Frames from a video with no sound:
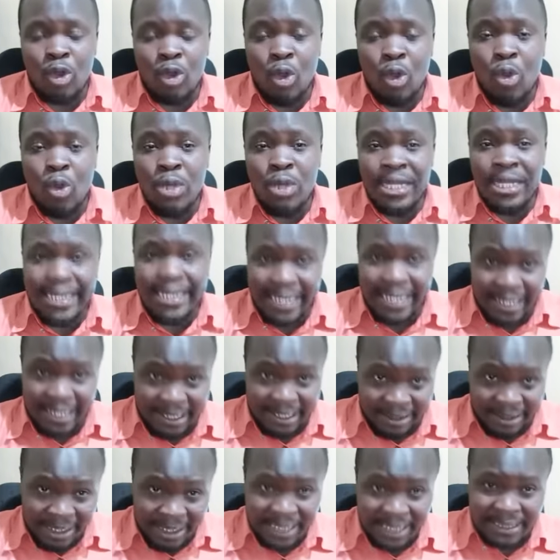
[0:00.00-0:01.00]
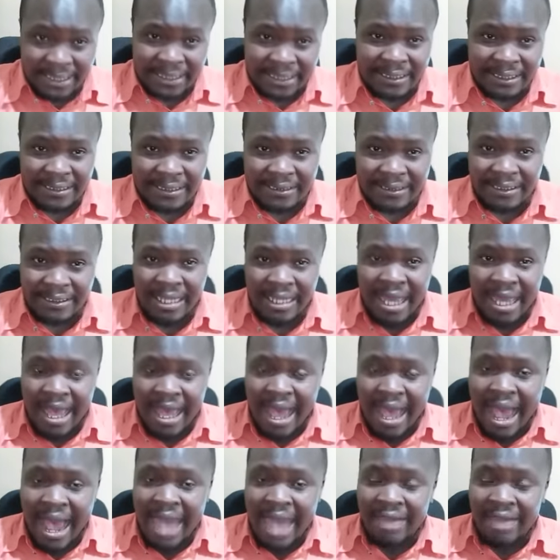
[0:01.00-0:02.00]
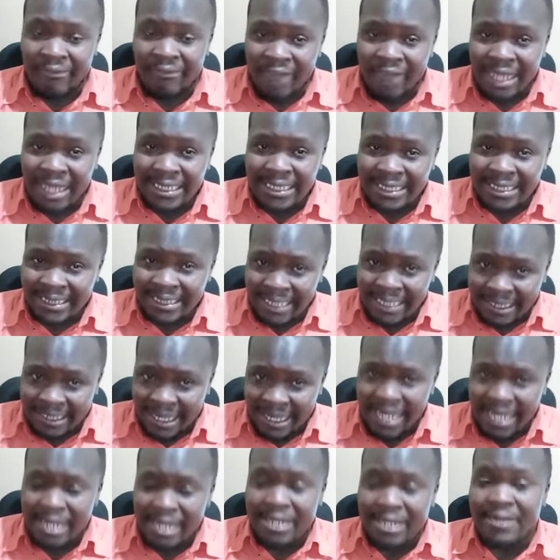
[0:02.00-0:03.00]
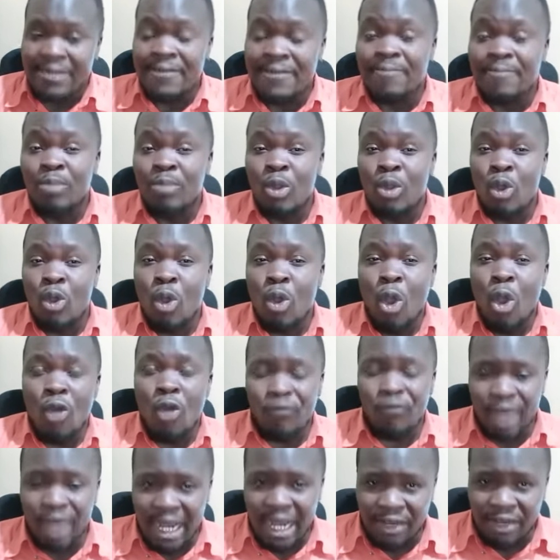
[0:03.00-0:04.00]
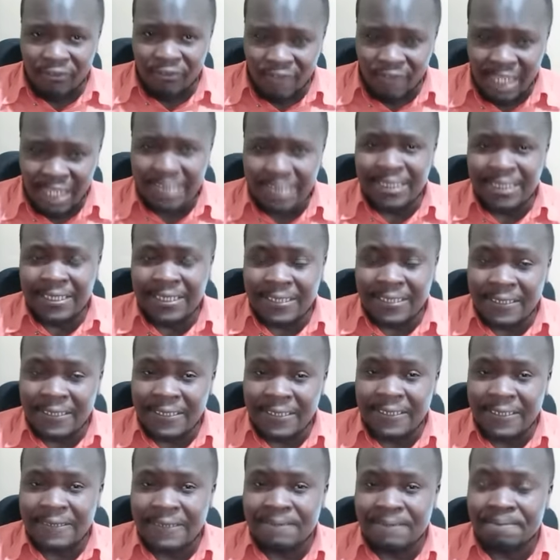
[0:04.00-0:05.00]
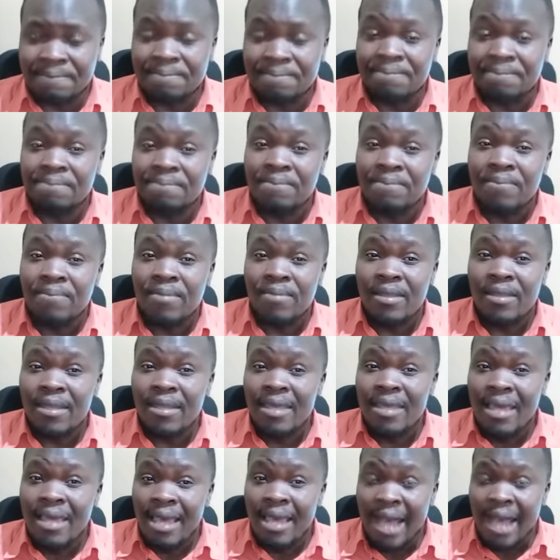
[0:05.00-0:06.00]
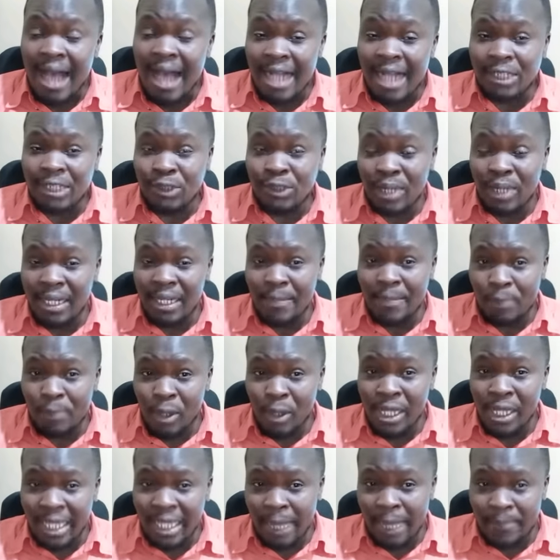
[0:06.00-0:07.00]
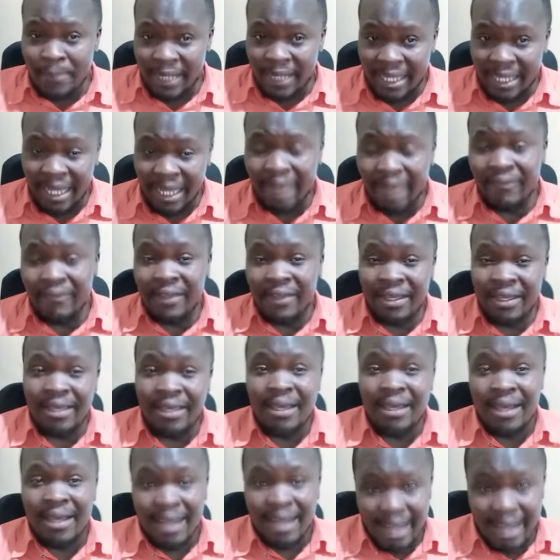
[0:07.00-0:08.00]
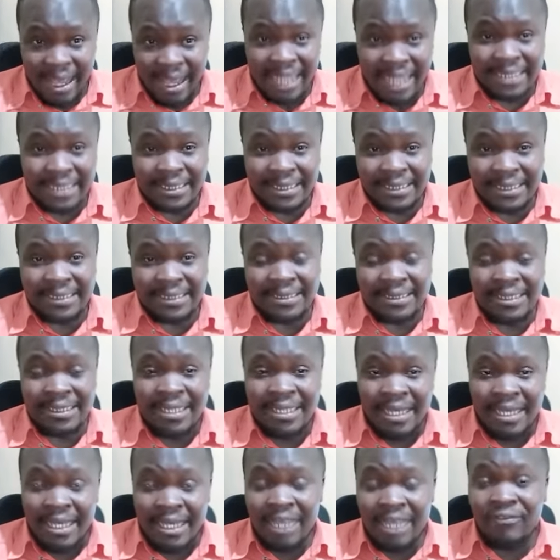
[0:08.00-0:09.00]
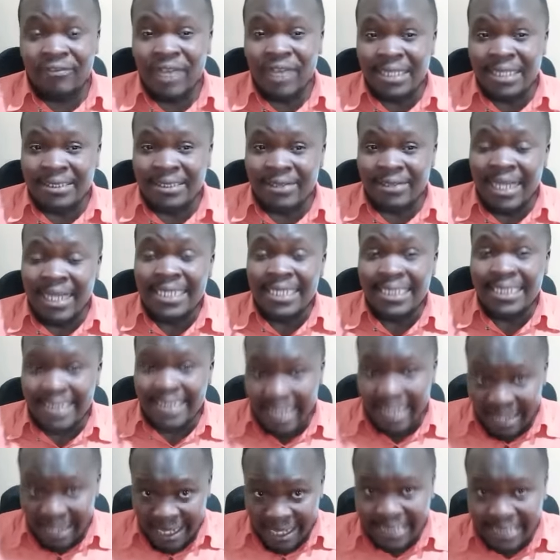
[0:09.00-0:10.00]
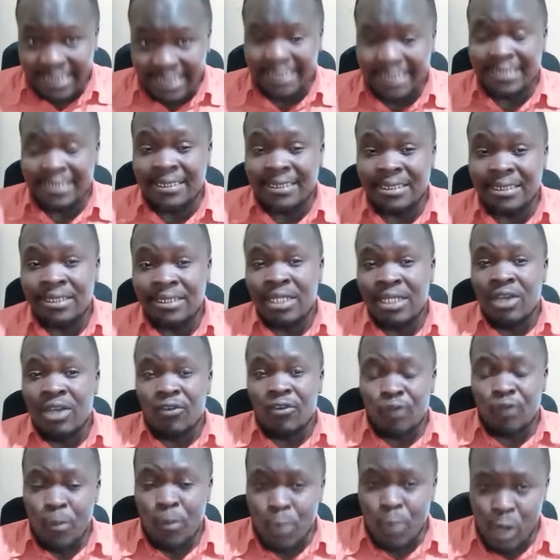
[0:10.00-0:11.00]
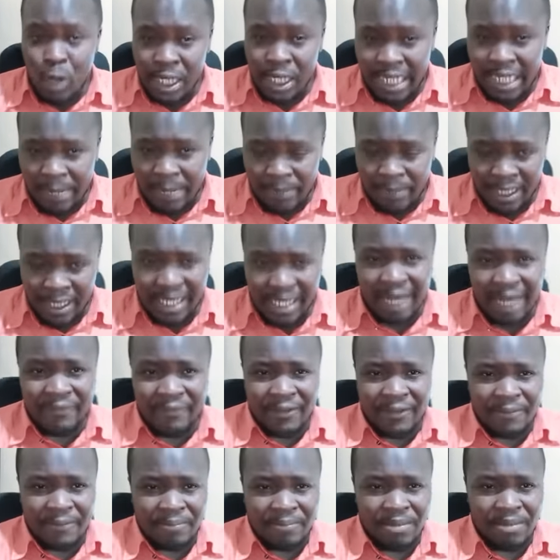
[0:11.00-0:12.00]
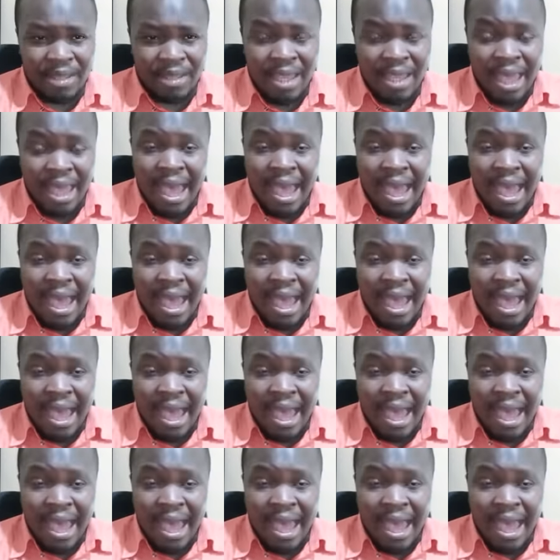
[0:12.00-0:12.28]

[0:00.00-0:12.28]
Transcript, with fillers: can only increase. And that is the kind of advantage actually Polycarp Igathe has. In fact, that is a head start for Polycarp Igathe,